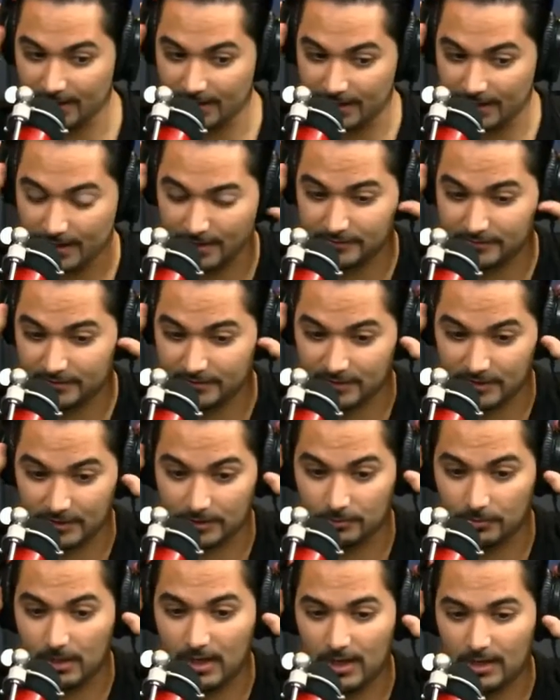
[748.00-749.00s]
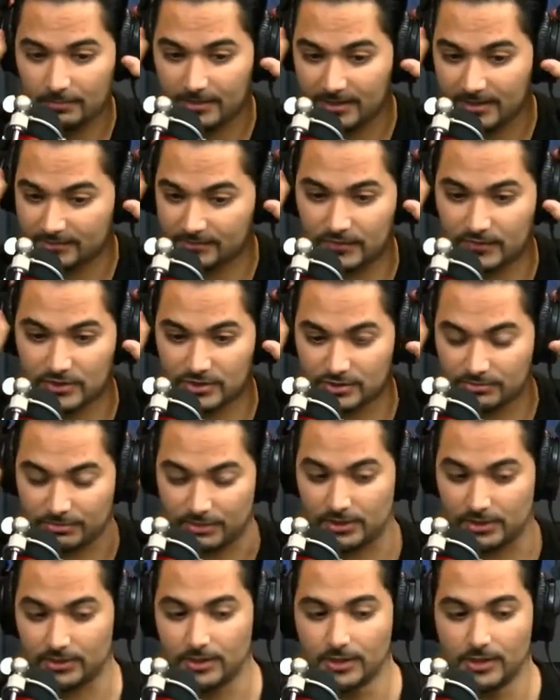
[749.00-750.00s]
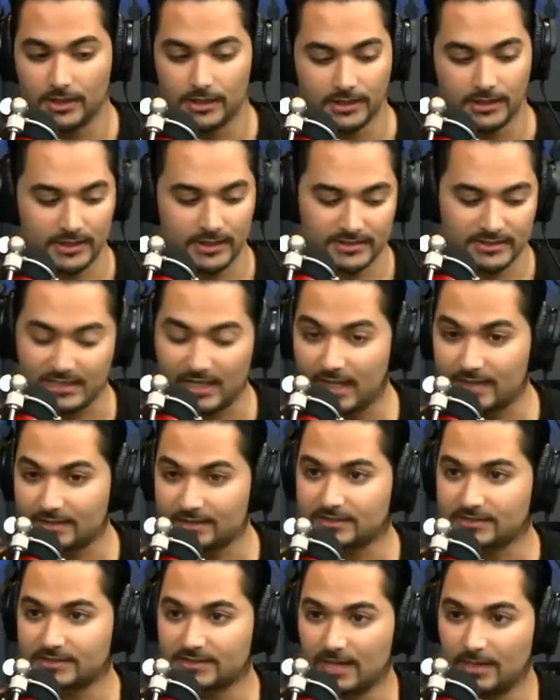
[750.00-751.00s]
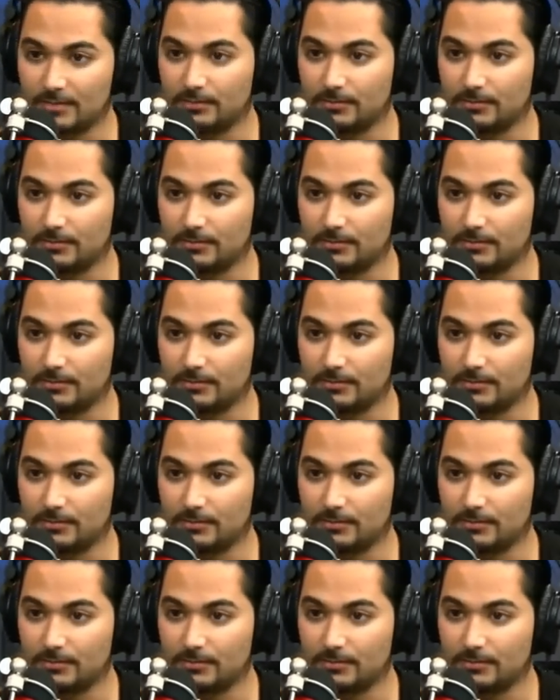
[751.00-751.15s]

and I have to tell you why. Because first of all, it's well, not the, the subway.